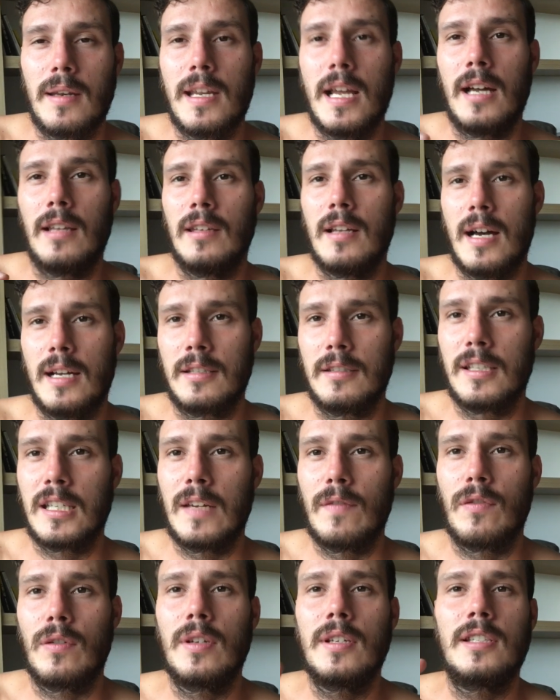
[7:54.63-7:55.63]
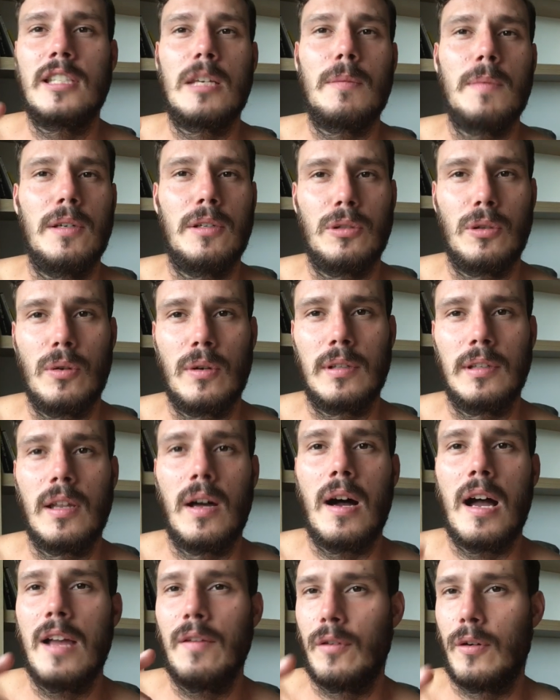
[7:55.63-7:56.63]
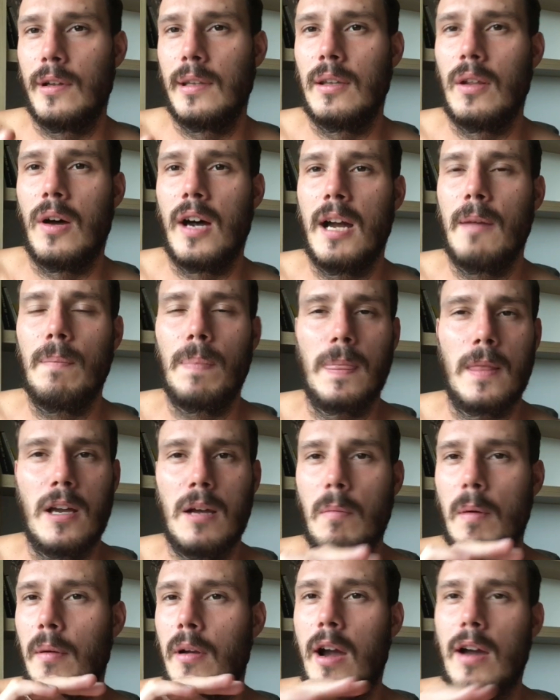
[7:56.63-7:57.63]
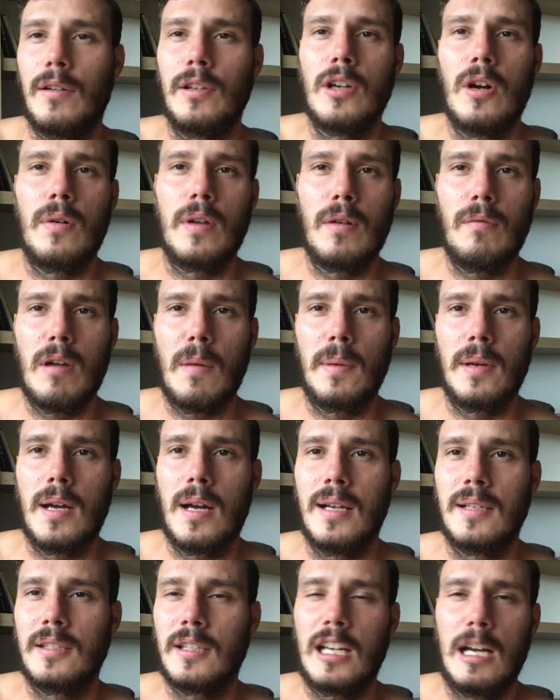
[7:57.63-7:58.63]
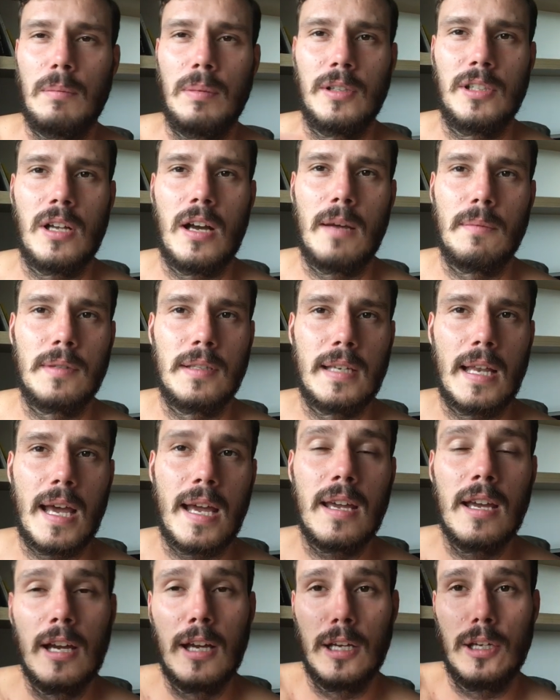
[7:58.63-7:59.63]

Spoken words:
Now, last thing, if you want to see me talk live online, I'm currently holding webinars a couple of times a day.